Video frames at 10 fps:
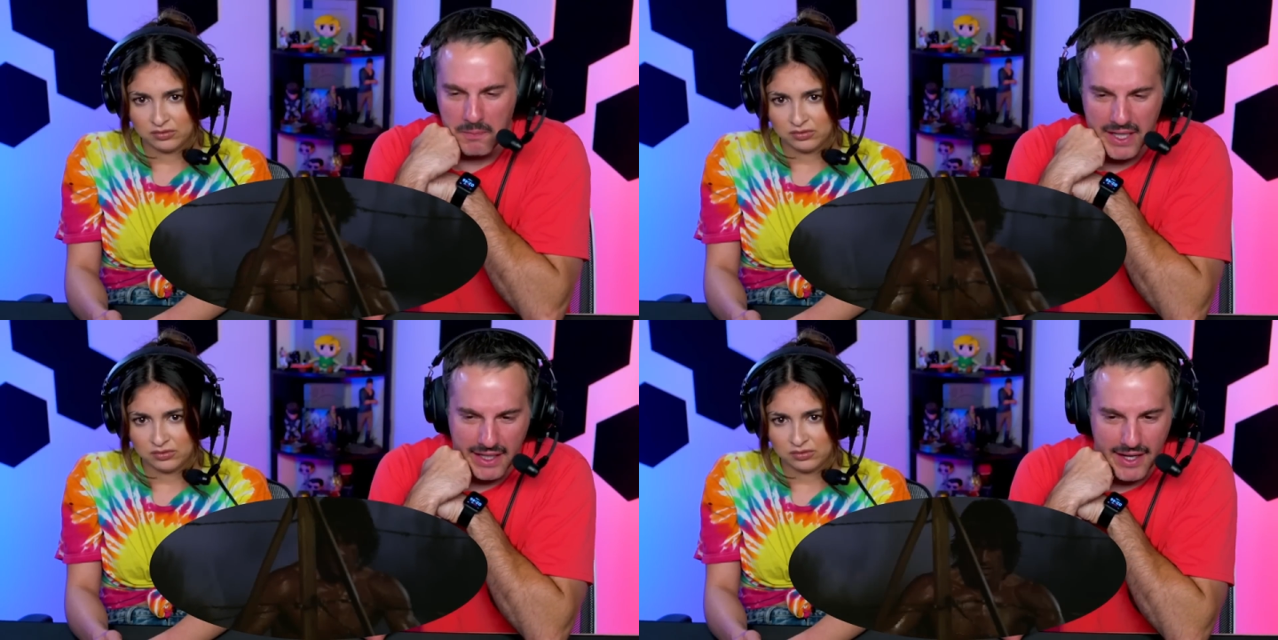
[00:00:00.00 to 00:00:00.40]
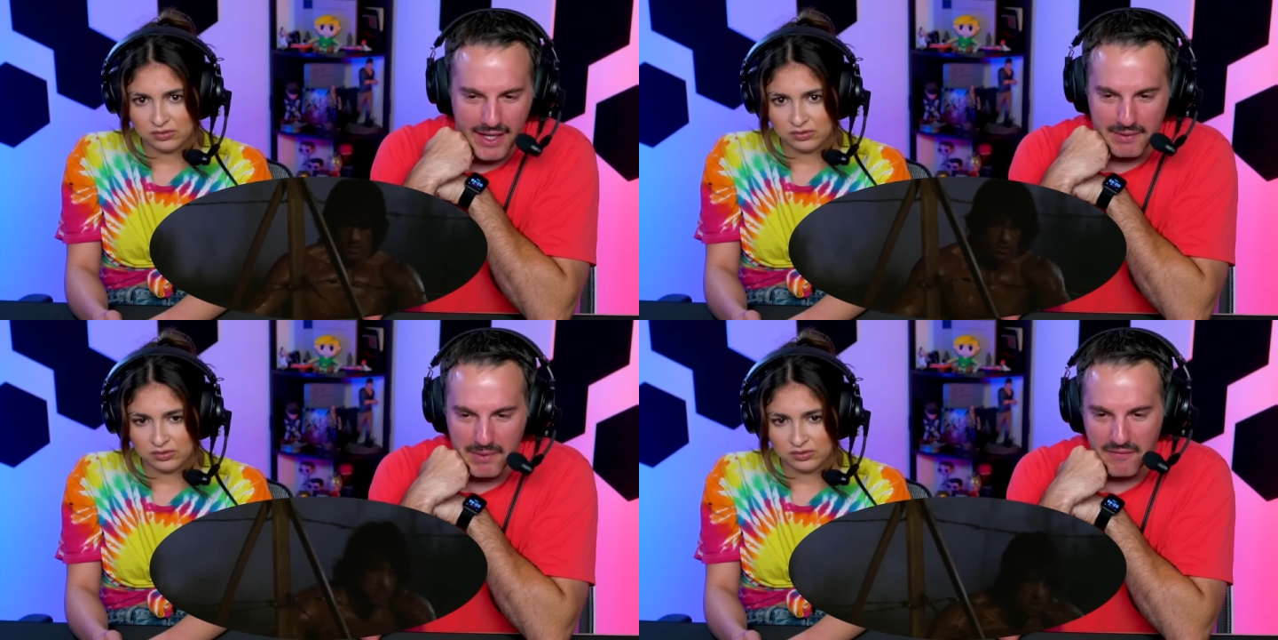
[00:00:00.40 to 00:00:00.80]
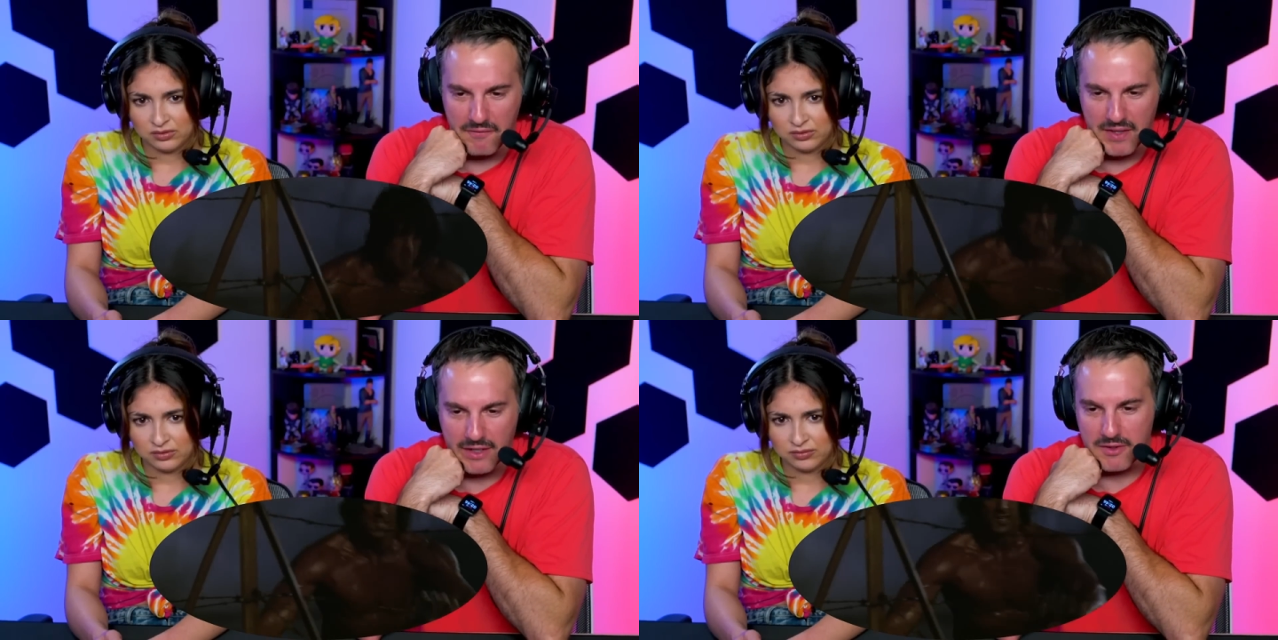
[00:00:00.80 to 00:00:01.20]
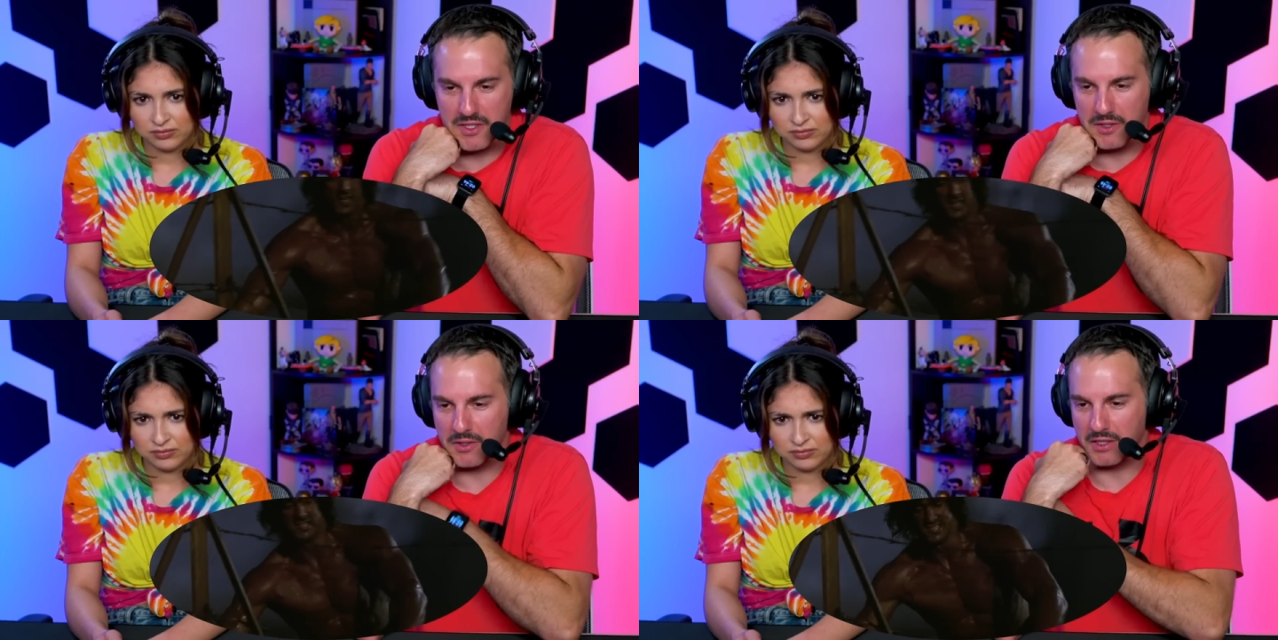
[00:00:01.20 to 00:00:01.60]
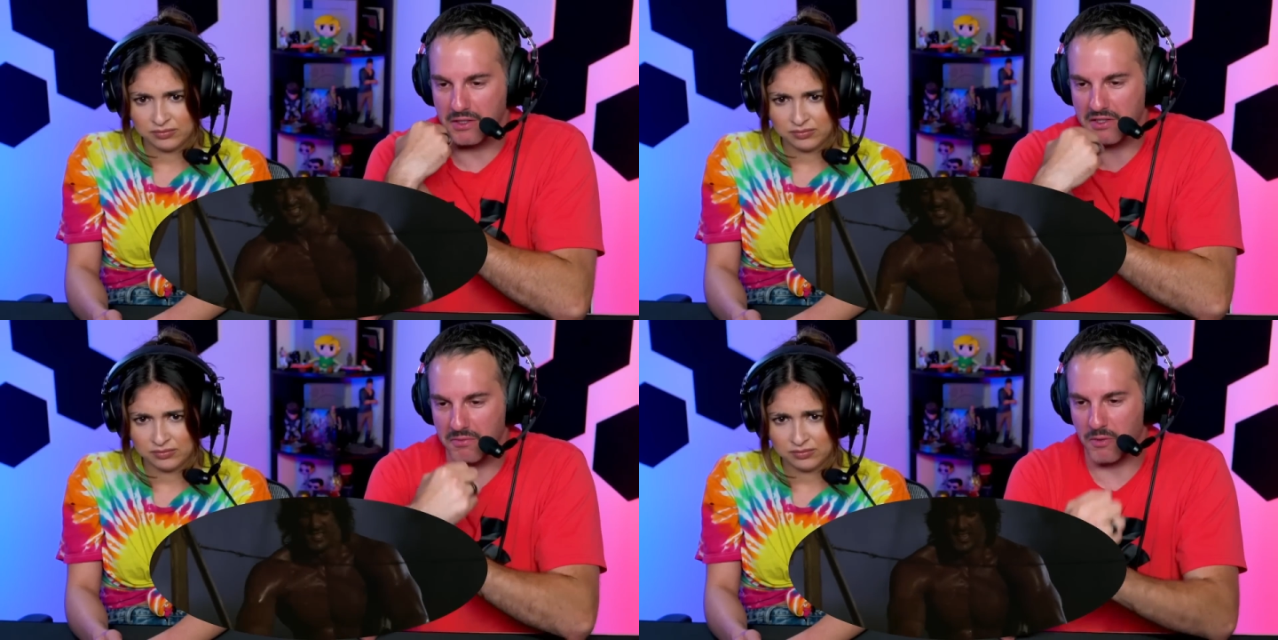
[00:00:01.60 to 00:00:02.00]
Speaker 1: my god, my fingers are hurting
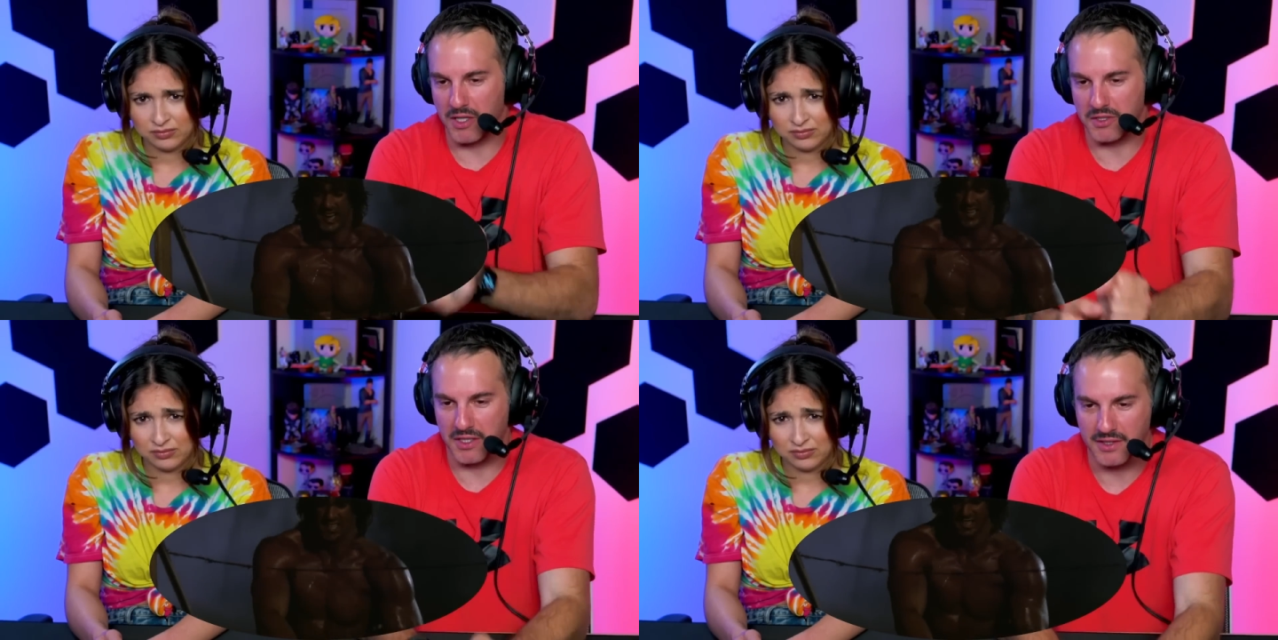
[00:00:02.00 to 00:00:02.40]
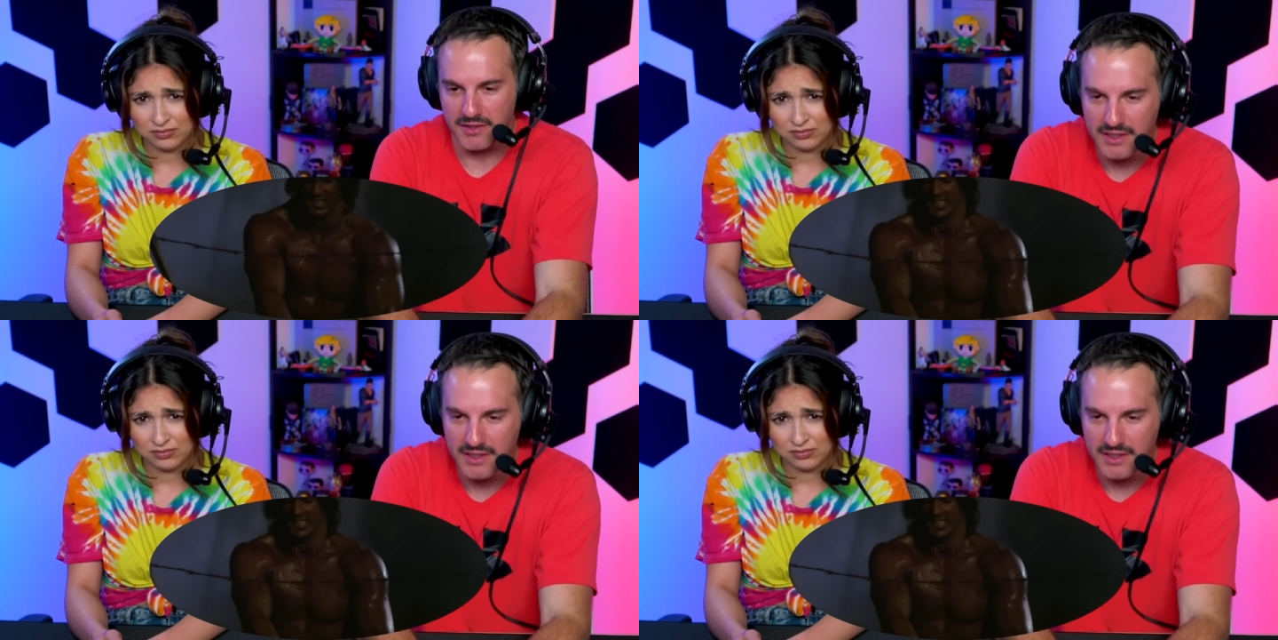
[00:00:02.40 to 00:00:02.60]
just from watching.